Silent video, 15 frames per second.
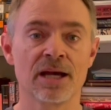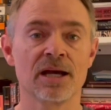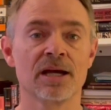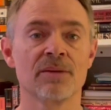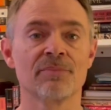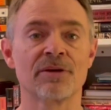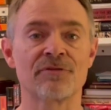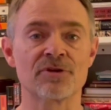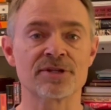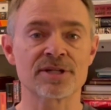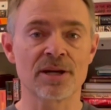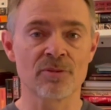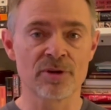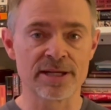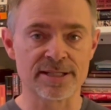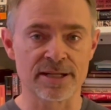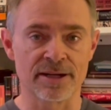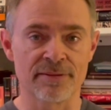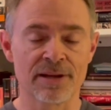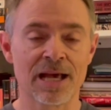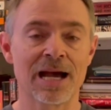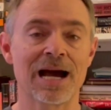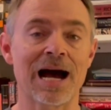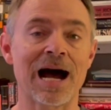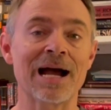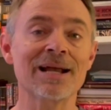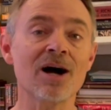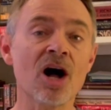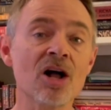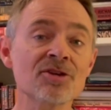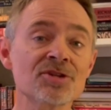But for some reason, I also